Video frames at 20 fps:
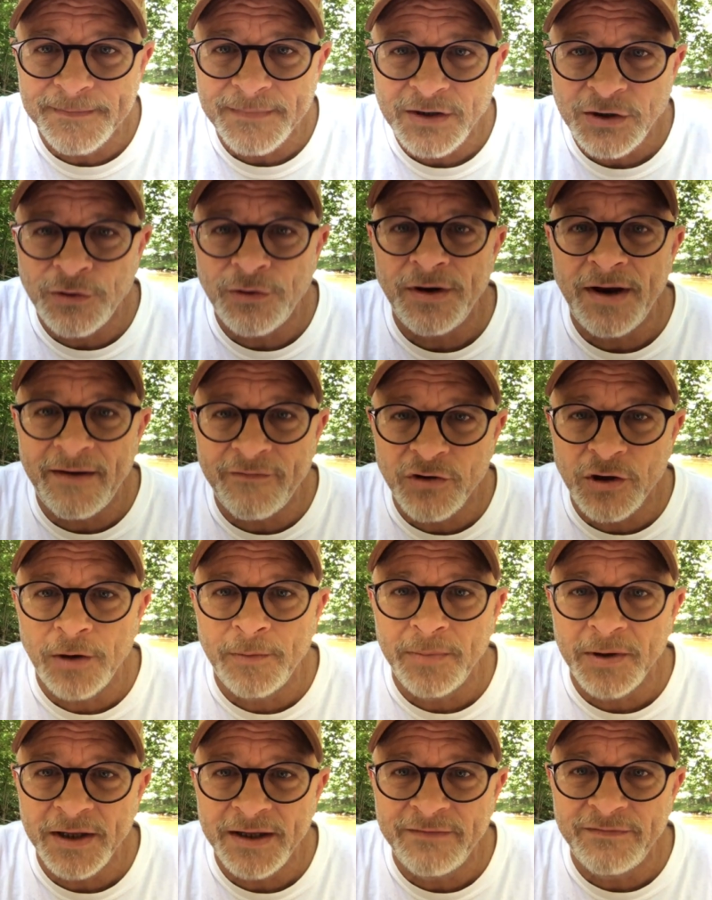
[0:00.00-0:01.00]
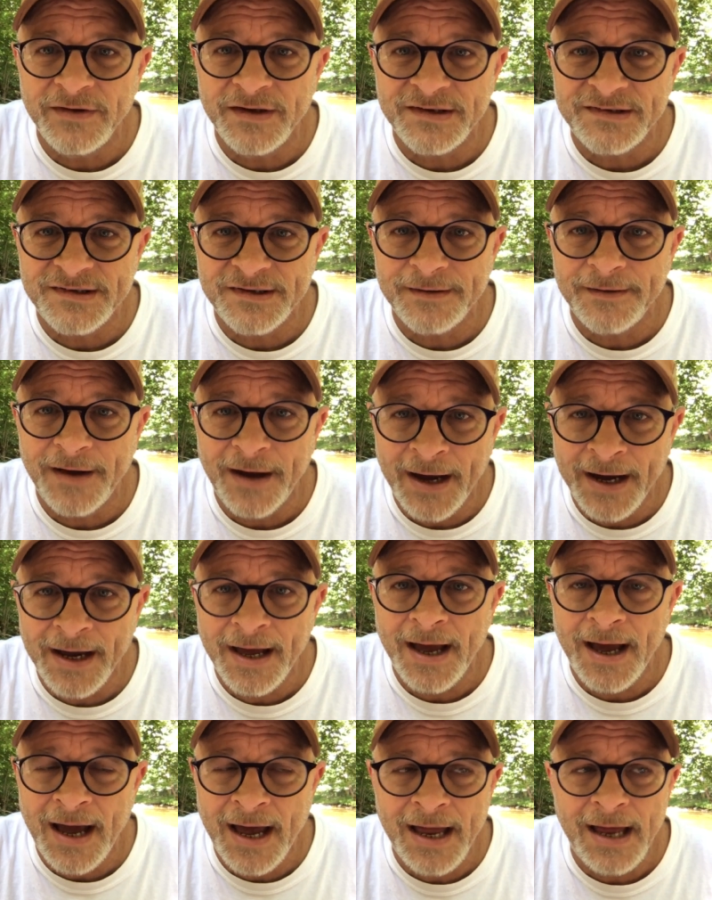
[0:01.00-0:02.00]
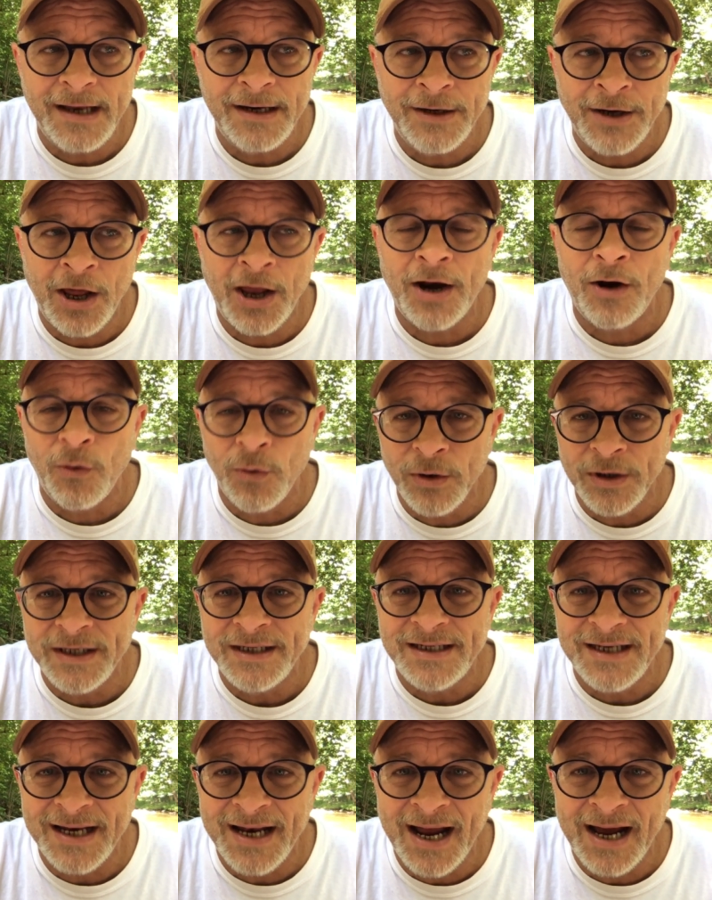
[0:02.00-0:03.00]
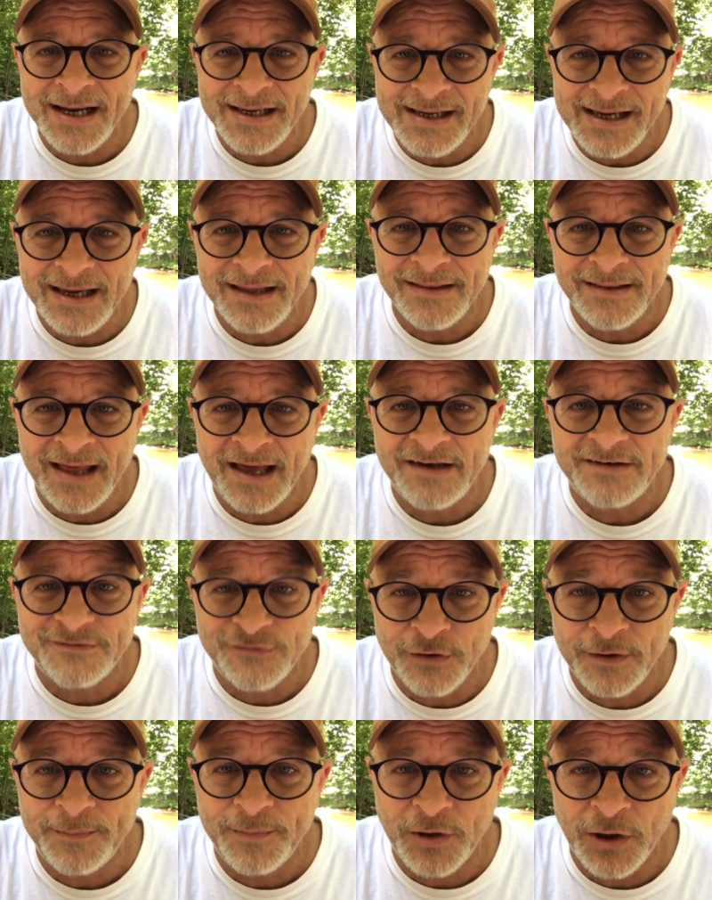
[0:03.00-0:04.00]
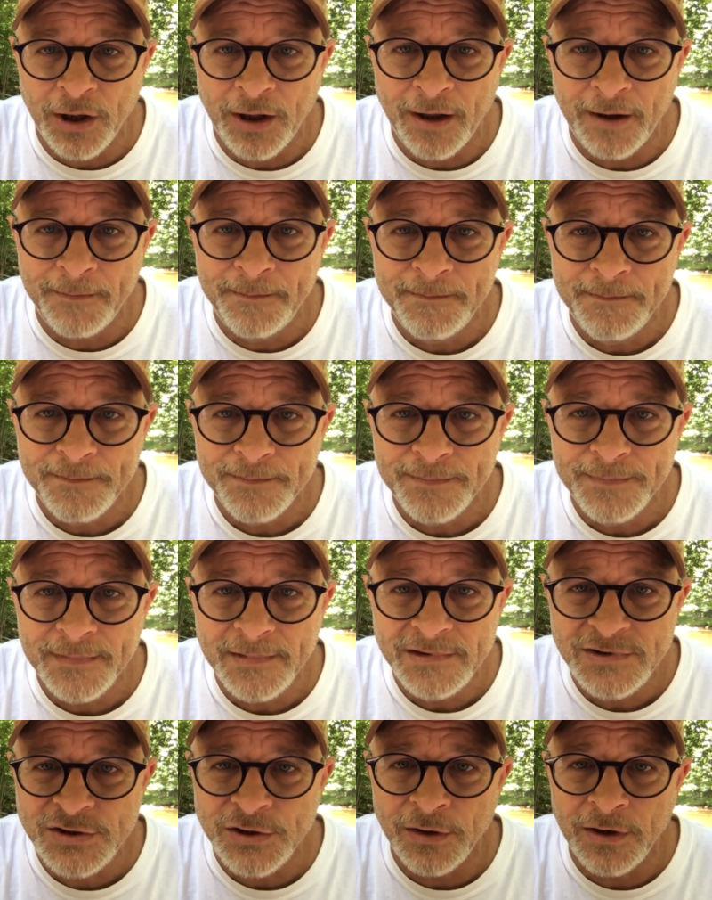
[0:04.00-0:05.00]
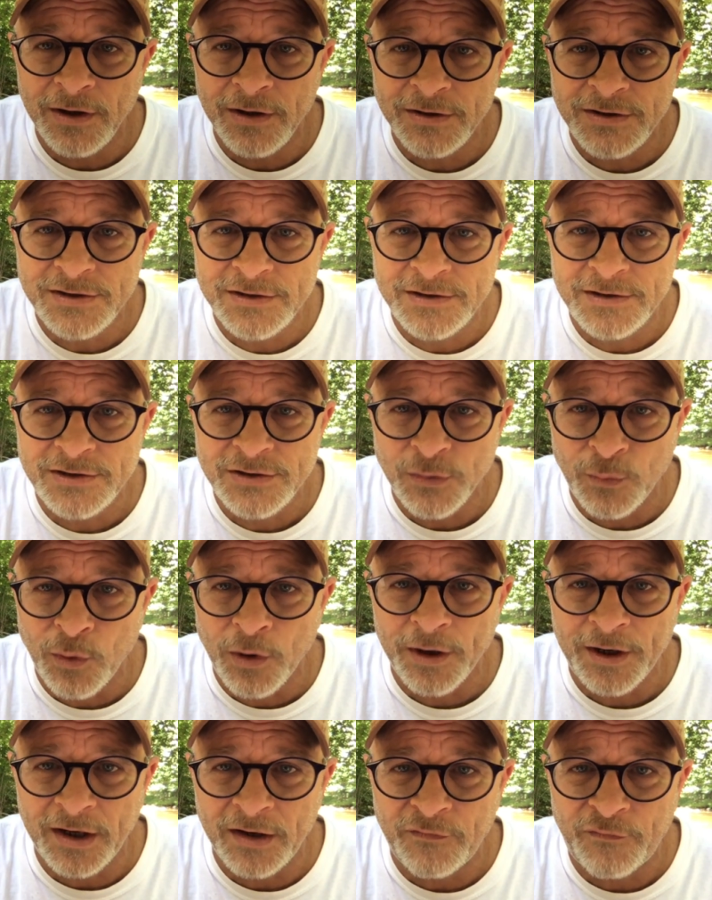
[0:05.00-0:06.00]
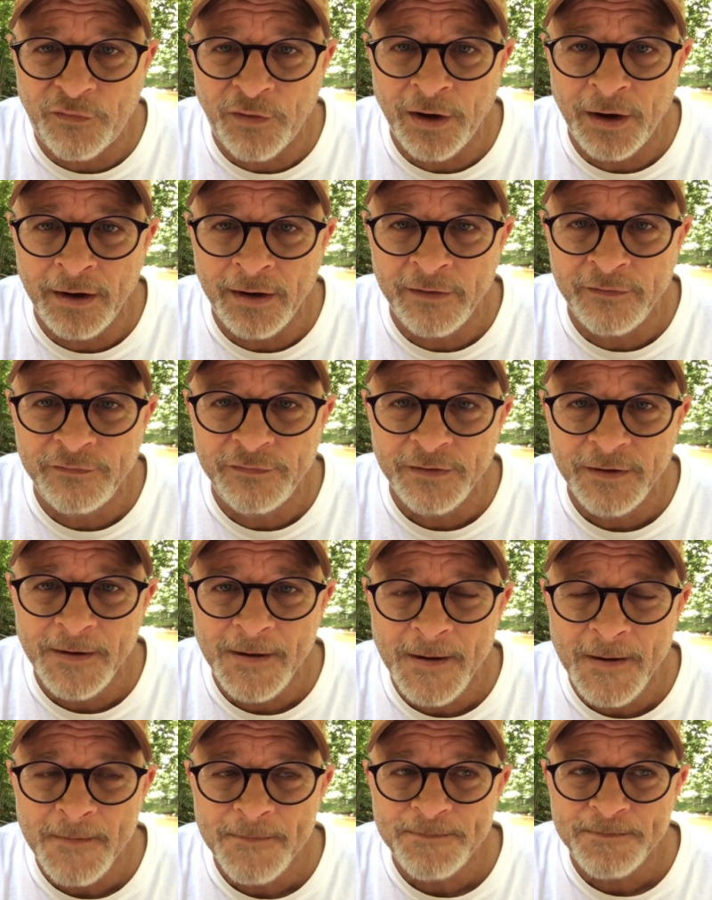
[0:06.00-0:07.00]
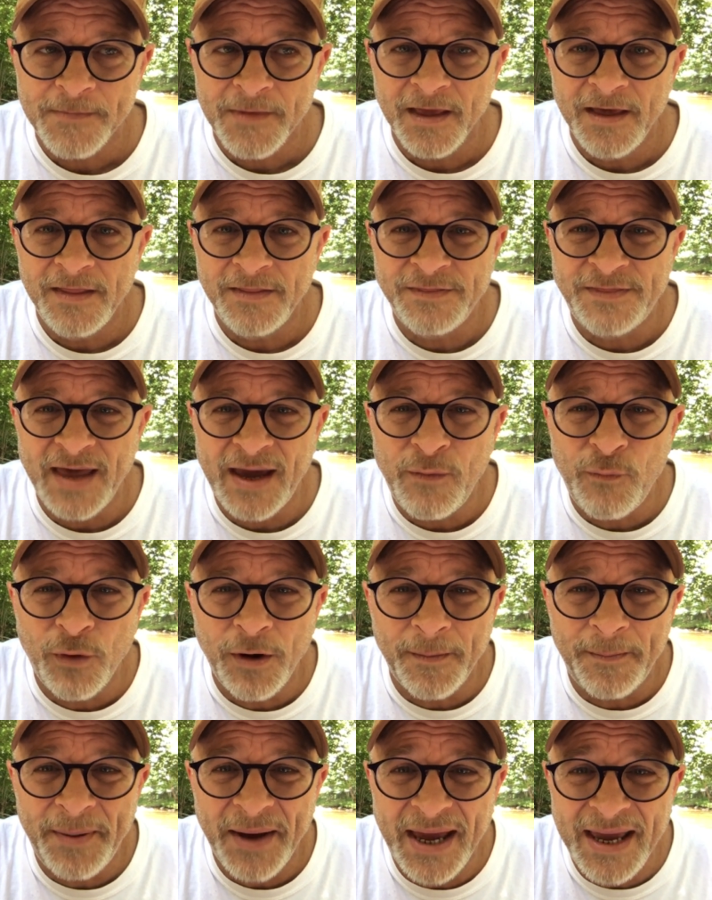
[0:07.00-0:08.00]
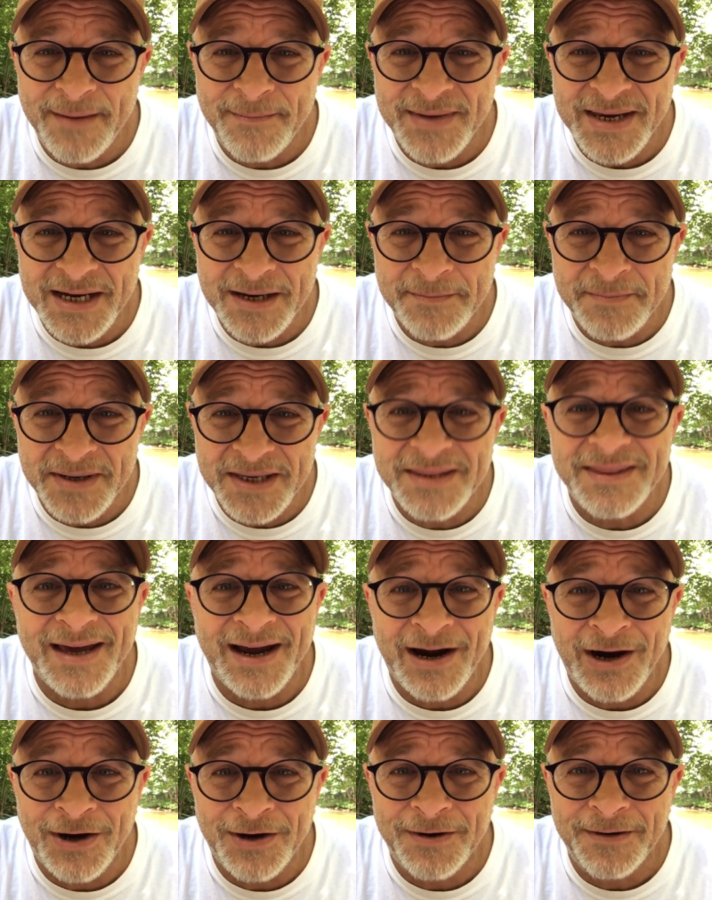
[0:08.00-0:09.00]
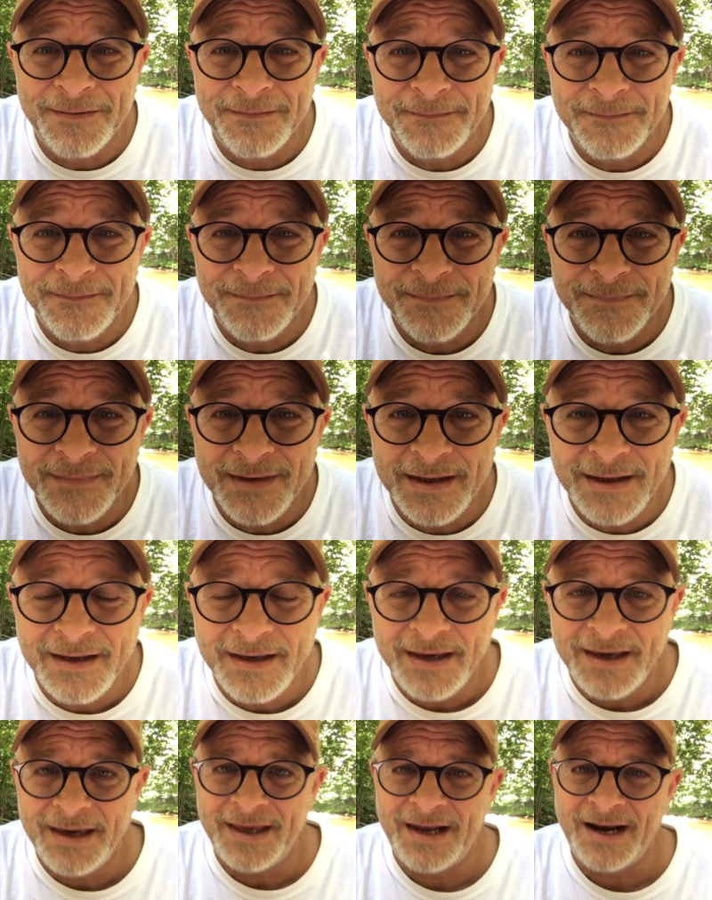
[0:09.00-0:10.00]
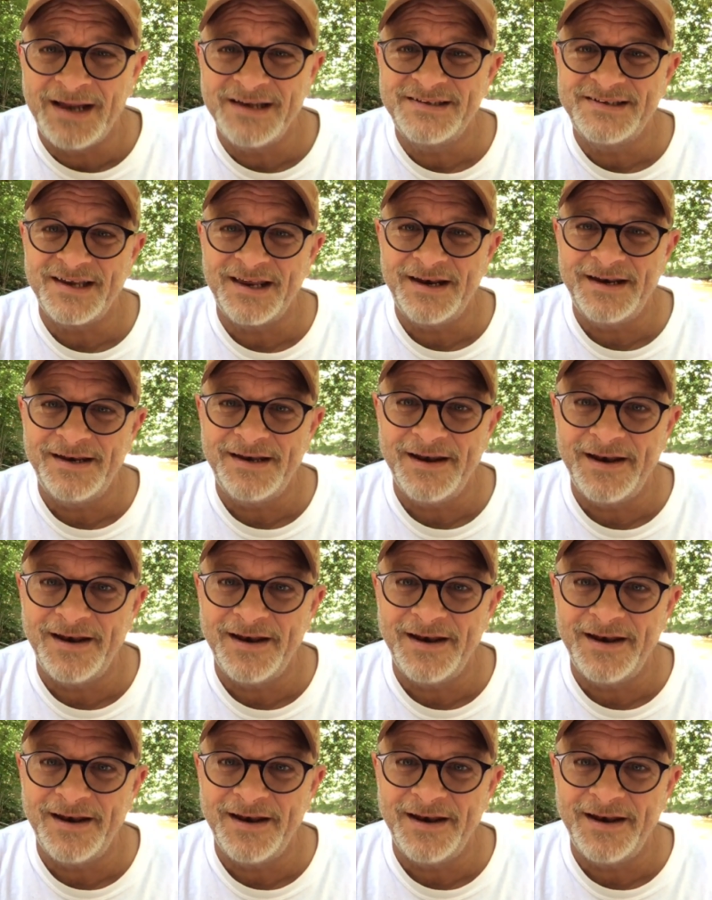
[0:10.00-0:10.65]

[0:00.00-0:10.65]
You're never going to believe this. I, I, not only did I get that strip club to, to work in front of, they want to pay me to be there. And I said,